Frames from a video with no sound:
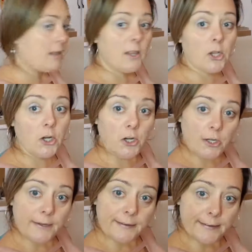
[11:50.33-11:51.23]
learn,
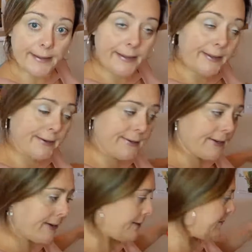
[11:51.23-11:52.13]

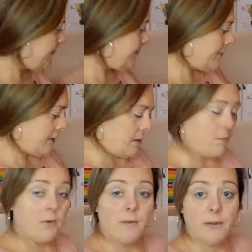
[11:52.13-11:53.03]
and
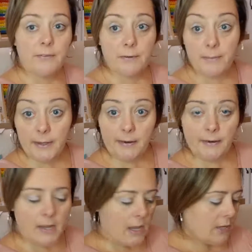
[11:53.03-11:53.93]
move on from there.
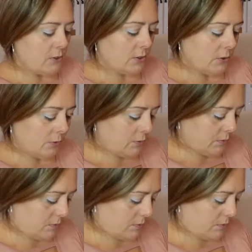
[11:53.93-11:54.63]
So